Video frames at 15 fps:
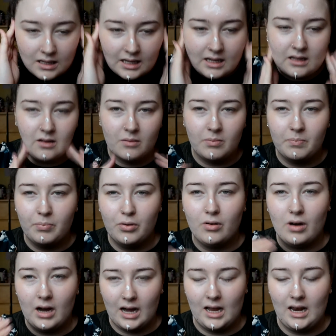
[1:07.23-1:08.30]
either
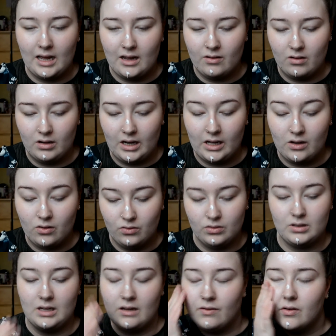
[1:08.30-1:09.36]
put highlighter on like
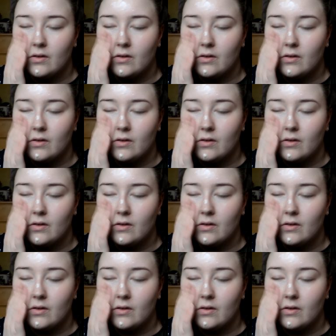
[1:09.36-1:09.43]
underneath